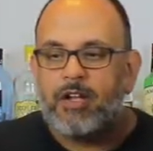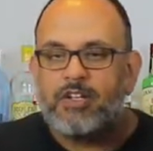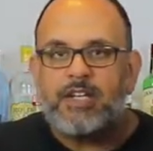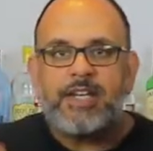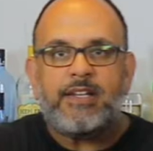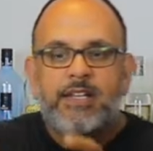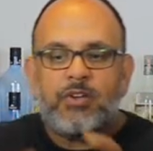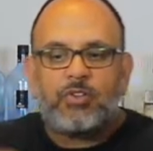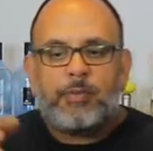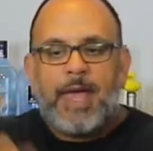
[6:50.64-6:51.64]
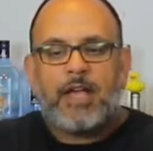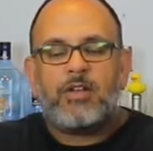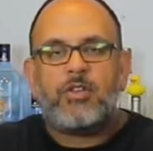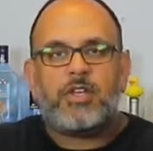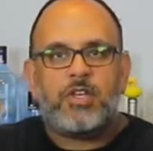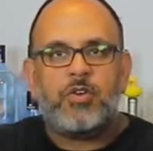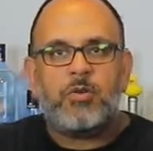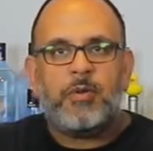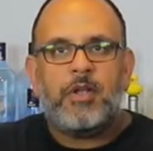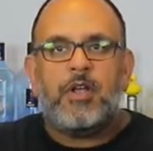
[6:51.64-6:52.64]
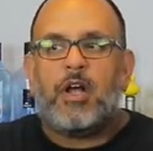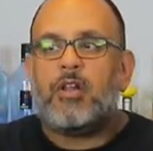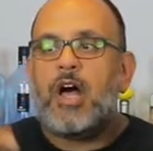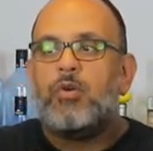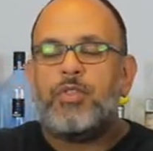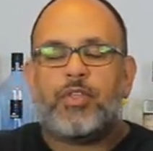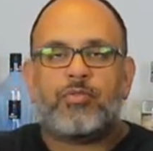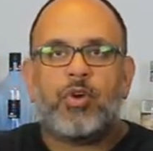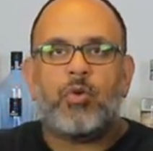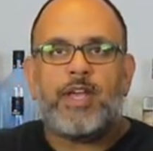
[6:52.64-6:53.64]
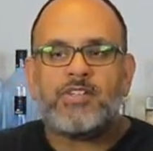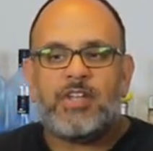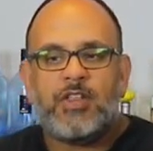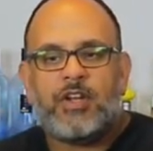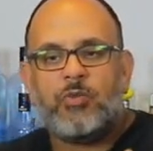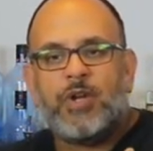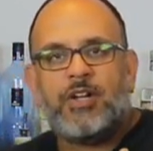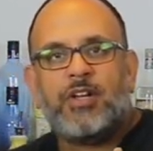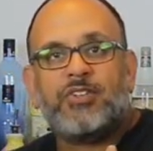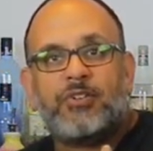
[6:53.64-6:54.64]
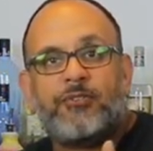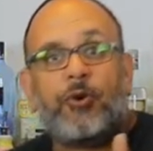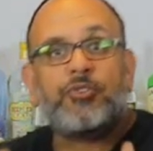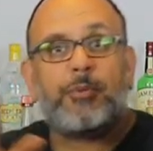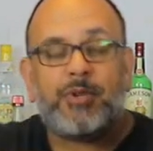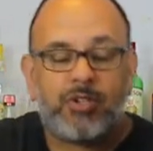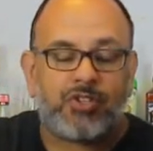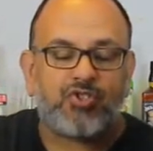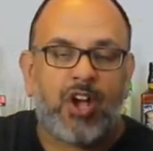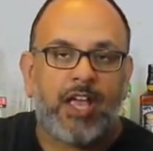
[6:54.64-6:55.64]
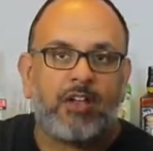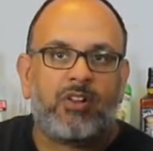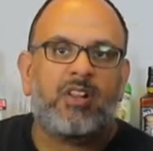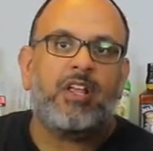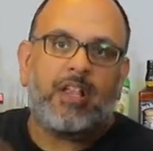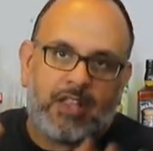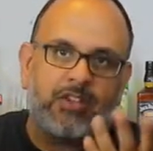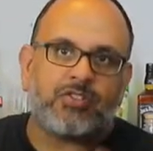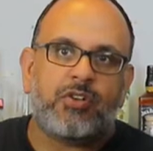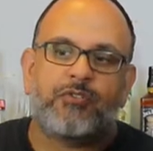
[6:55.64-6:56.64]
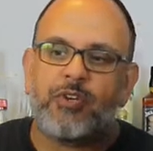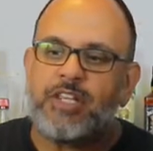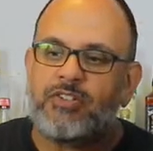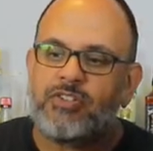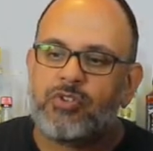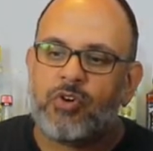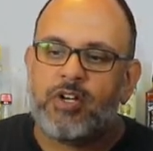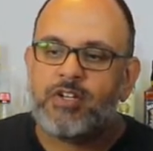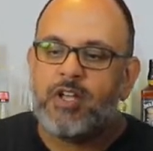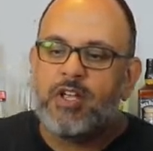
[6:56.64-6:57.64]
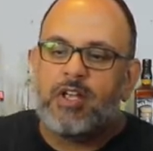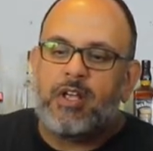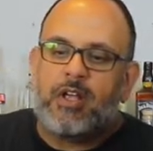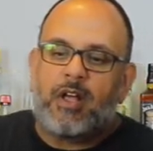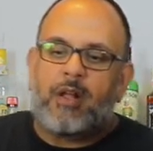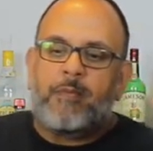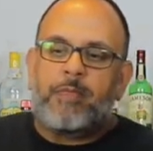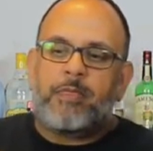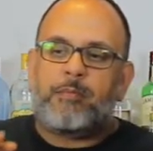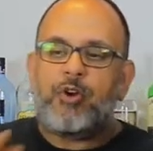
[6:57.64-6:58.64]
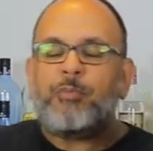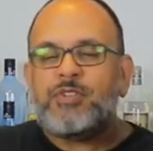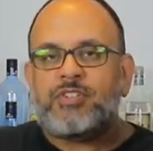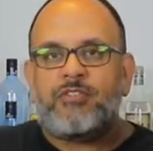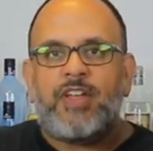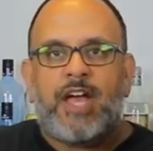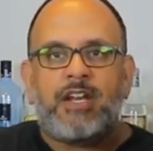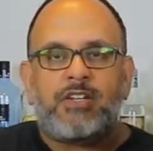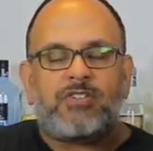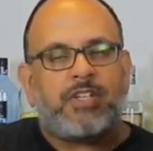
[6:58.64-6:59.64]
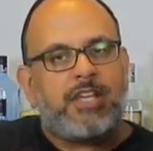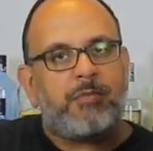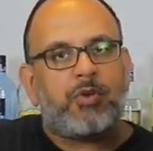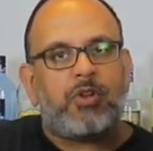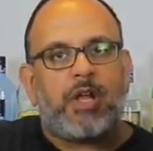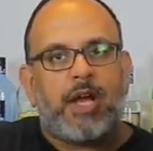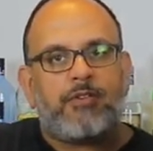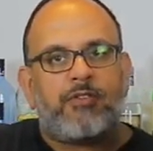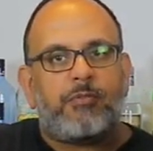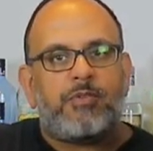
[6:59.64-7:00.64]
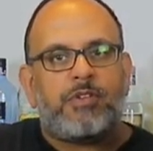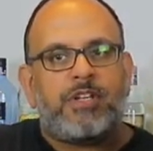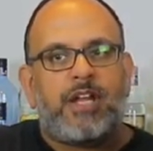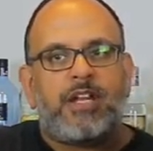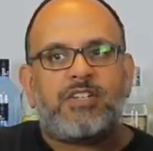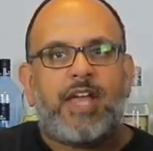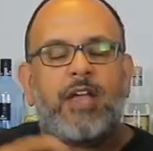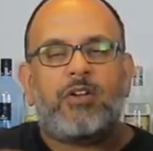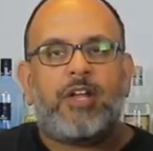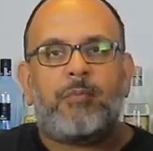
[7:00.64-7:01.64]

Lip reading: neatly goes back into the cube along with the throw weights, and then what it does is it folds up into a triangle, and it's good for easy storage. The purpose of that is to keep your line from getting tangled